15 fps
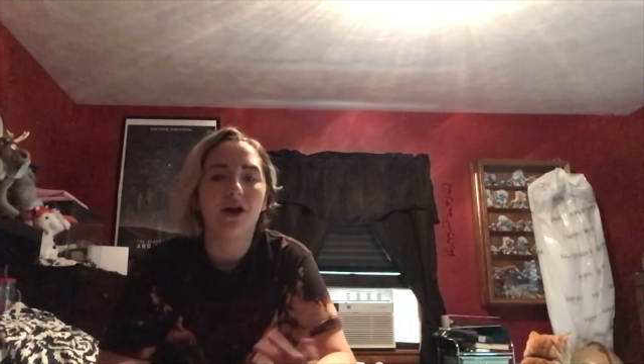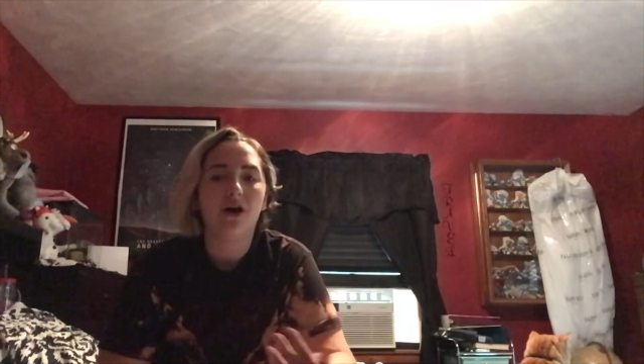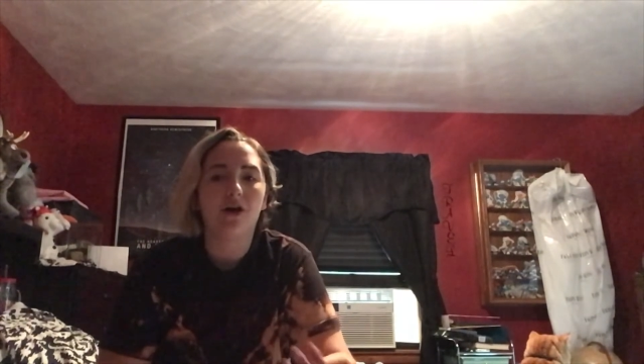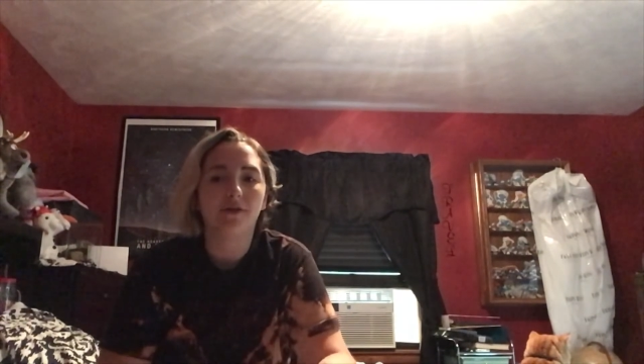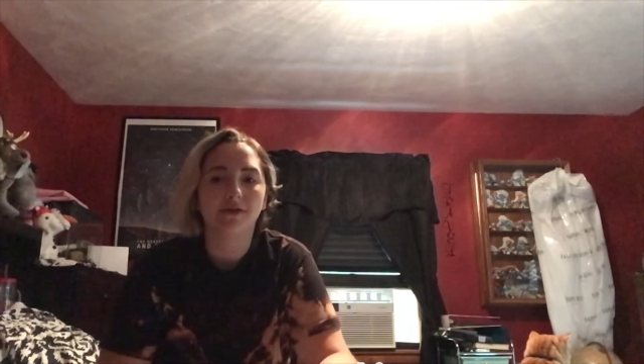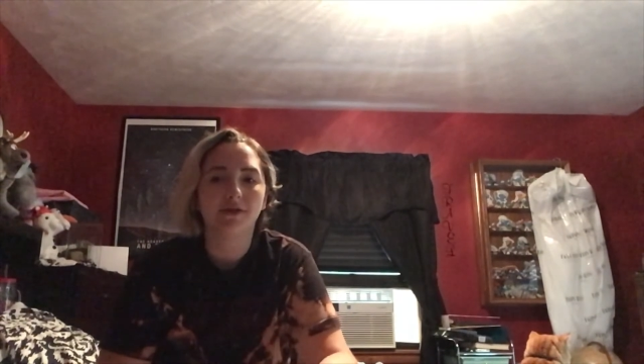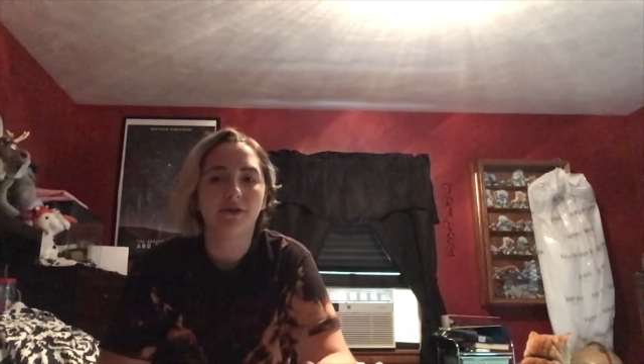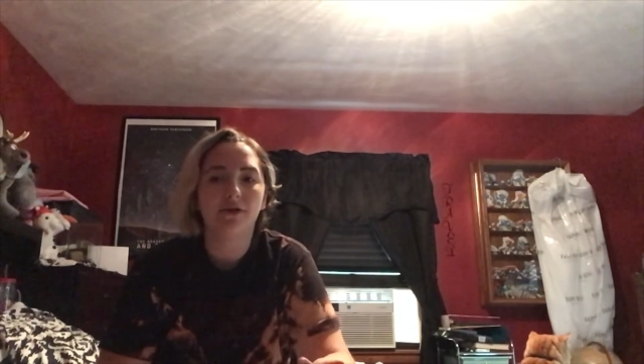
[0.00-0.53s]

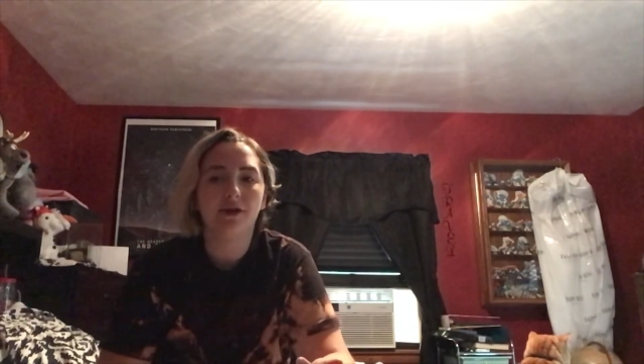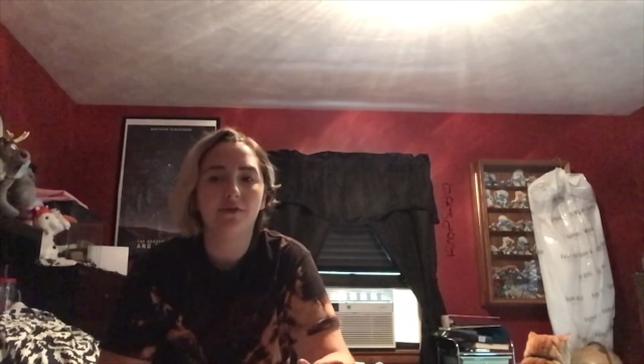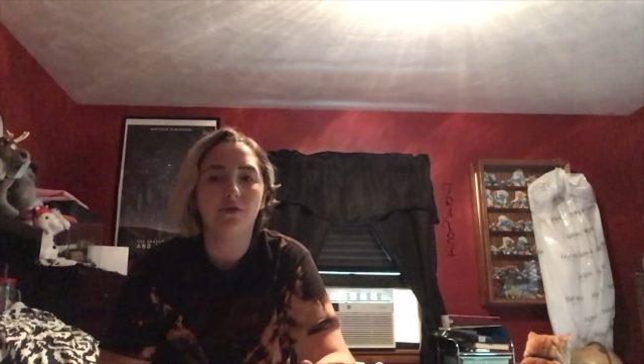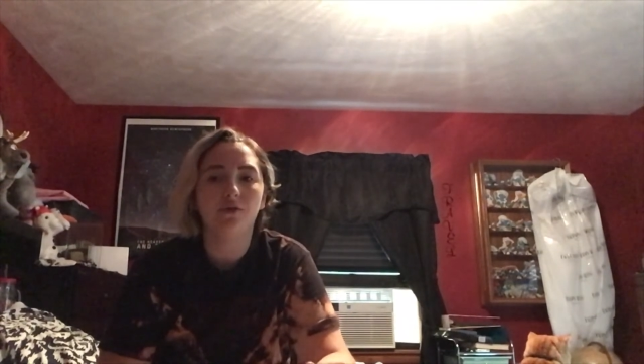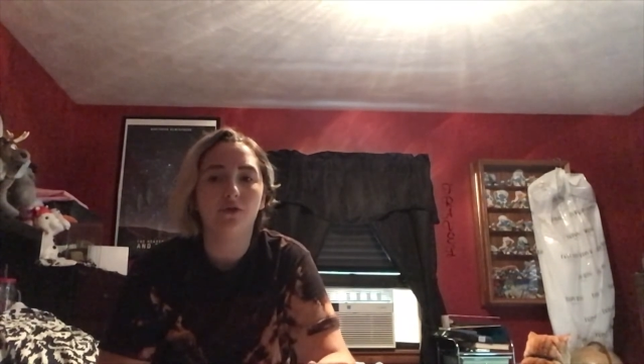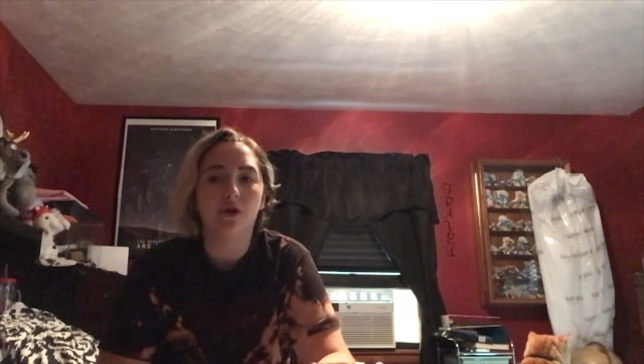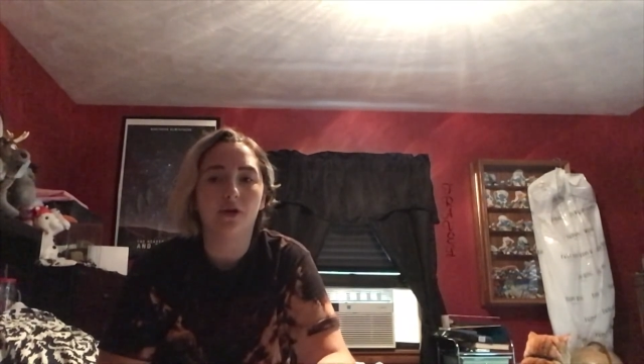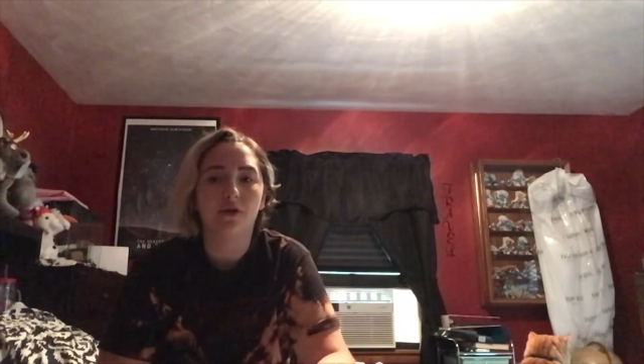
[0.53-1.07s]
Also, if
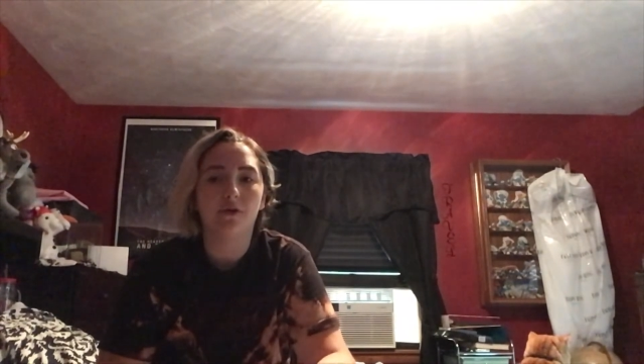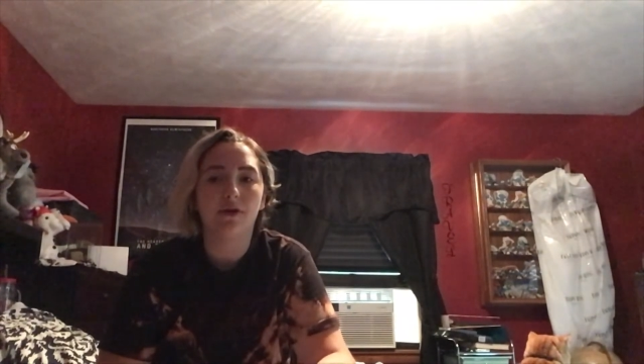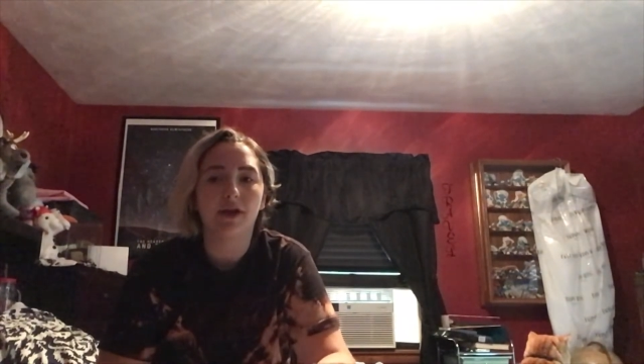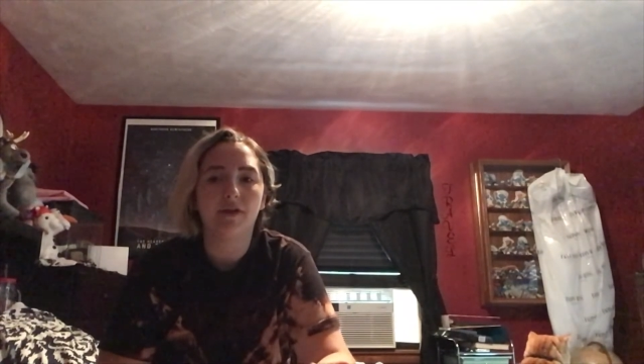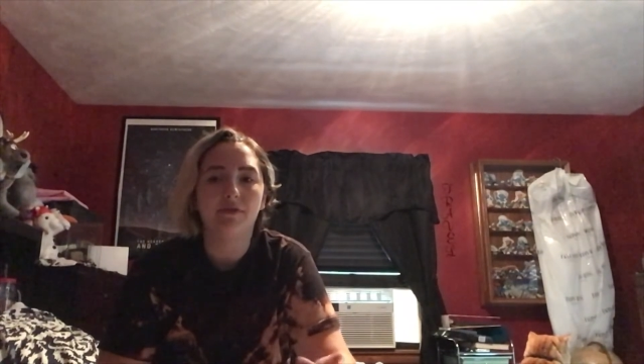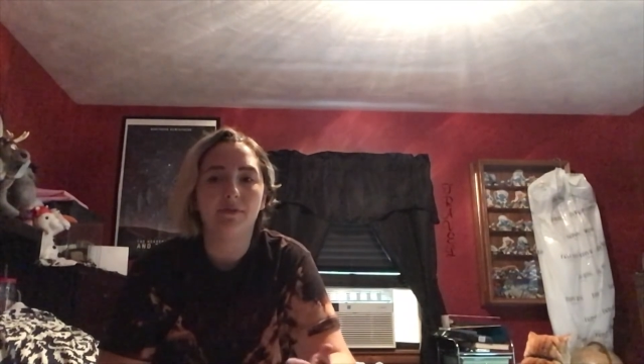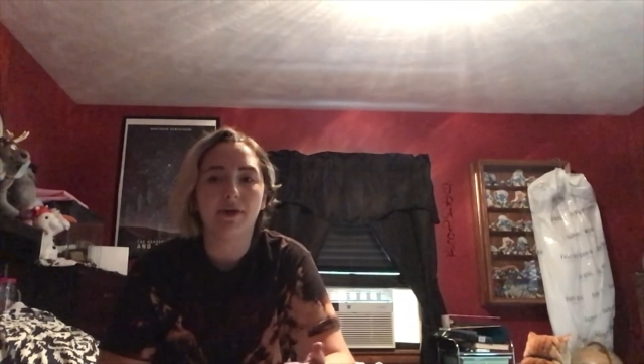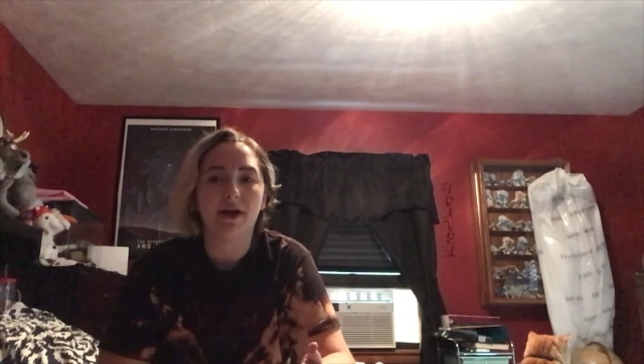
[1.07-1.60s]
you are going to
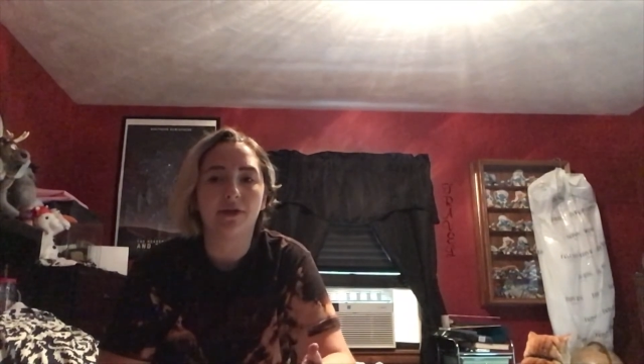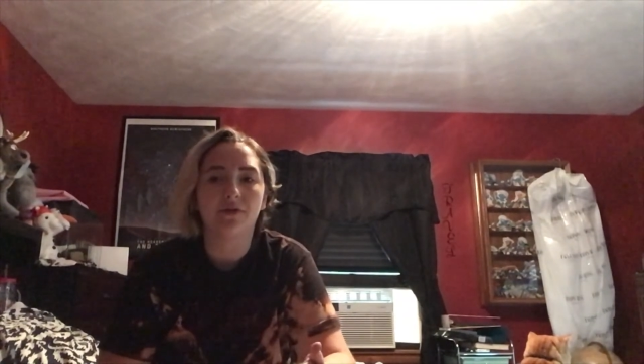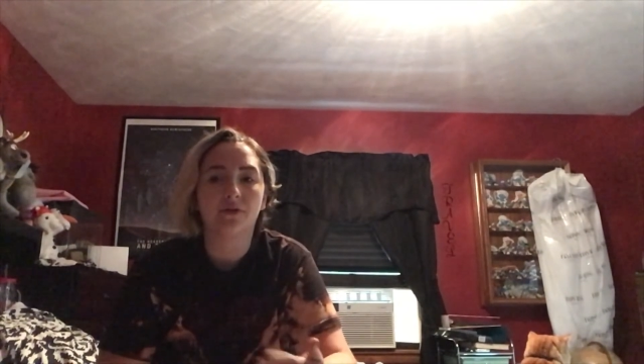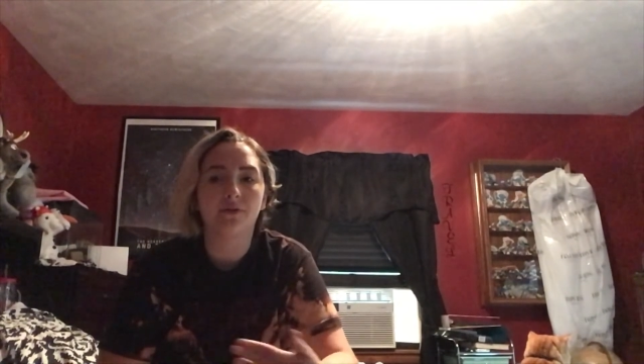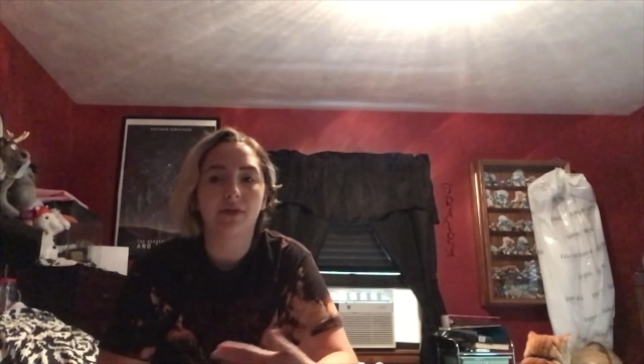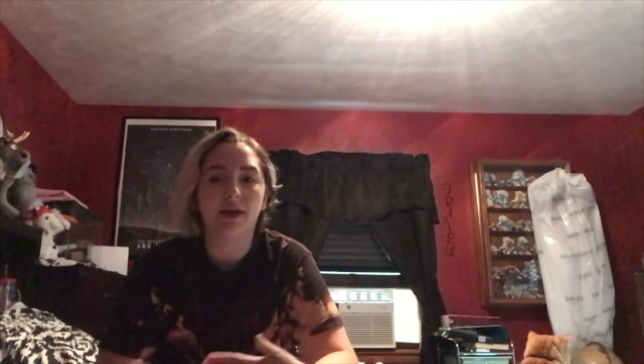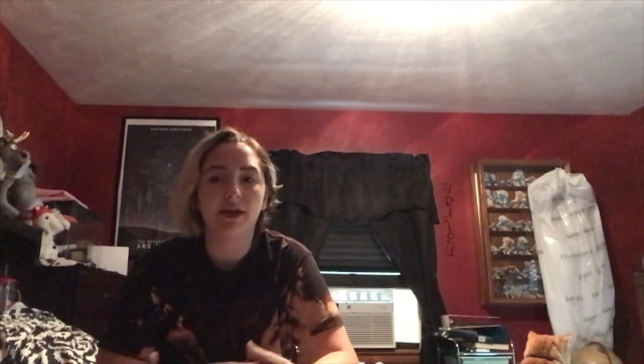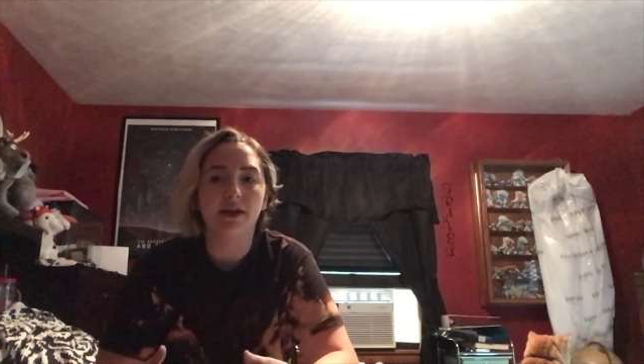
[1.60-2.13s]
have a
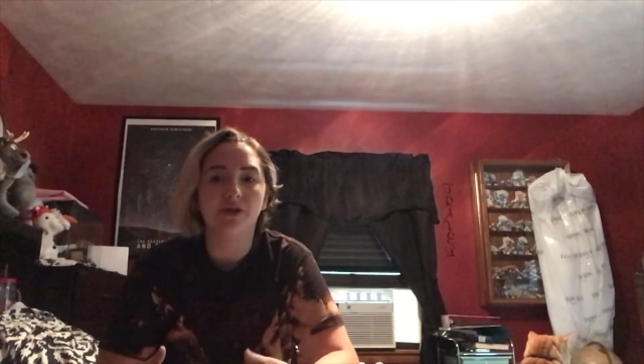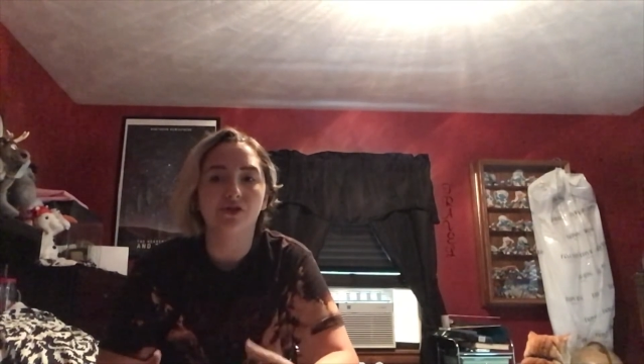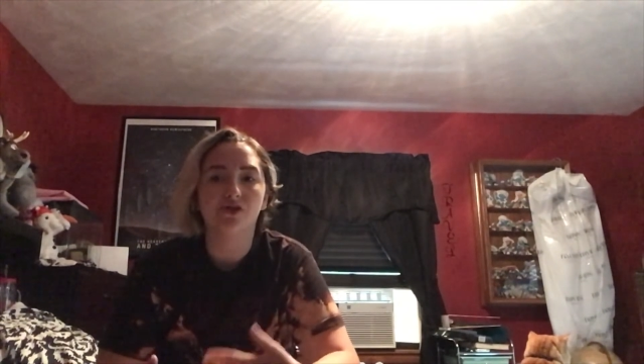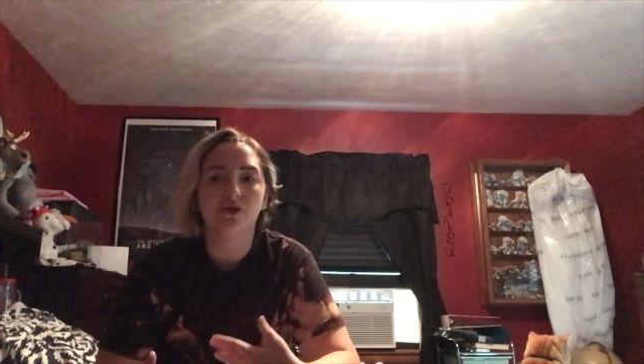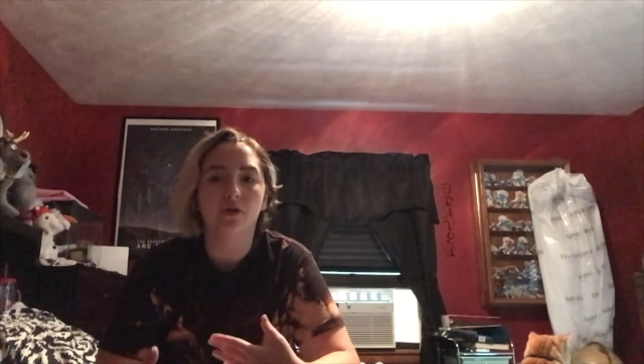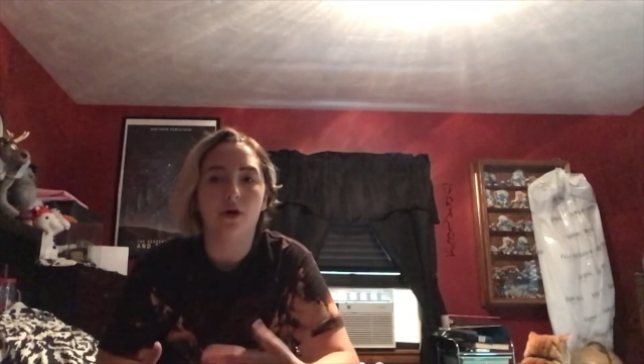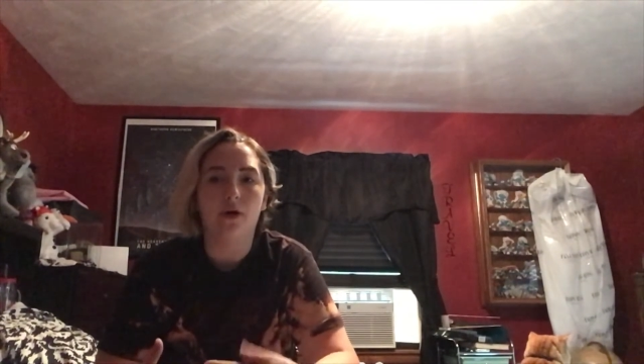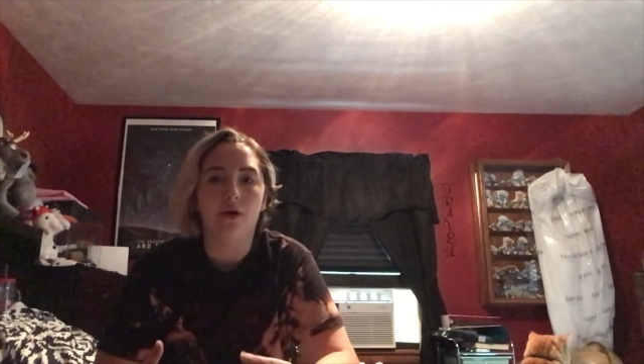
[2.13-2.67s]
bathroom that is
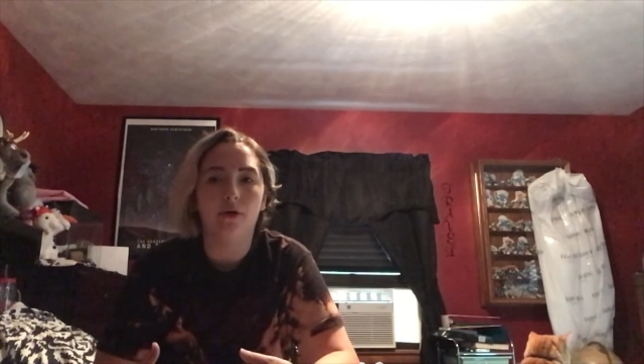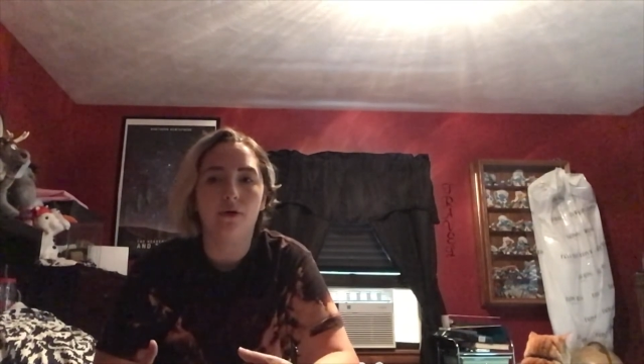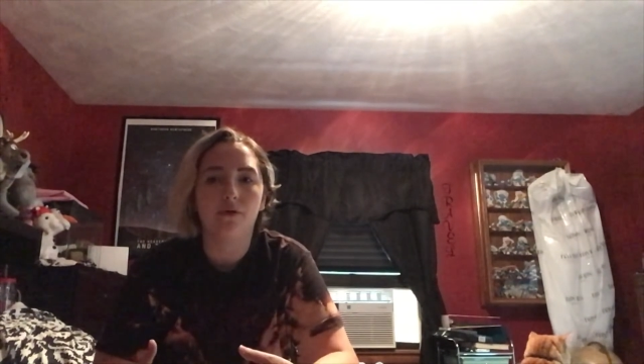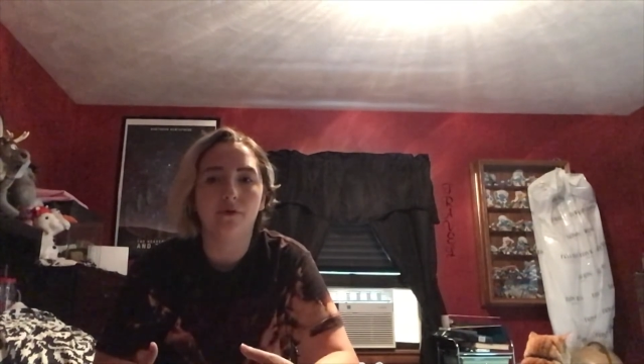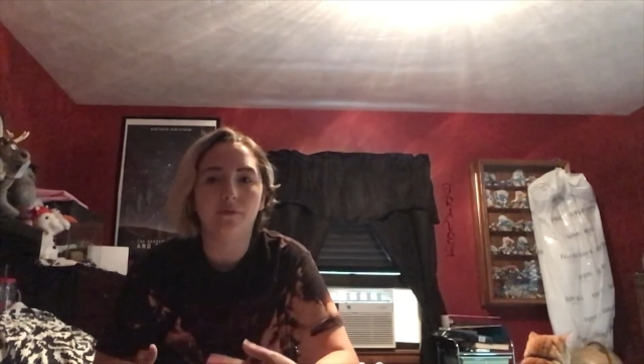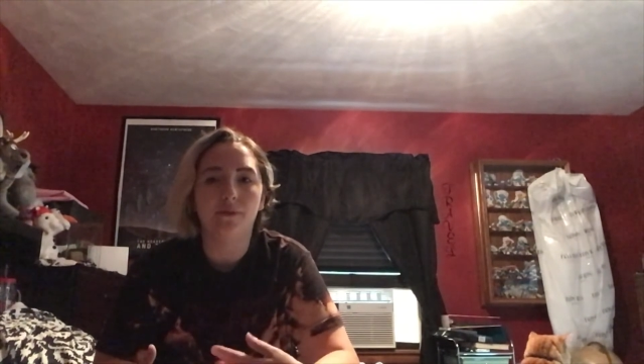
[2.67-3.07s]
your own,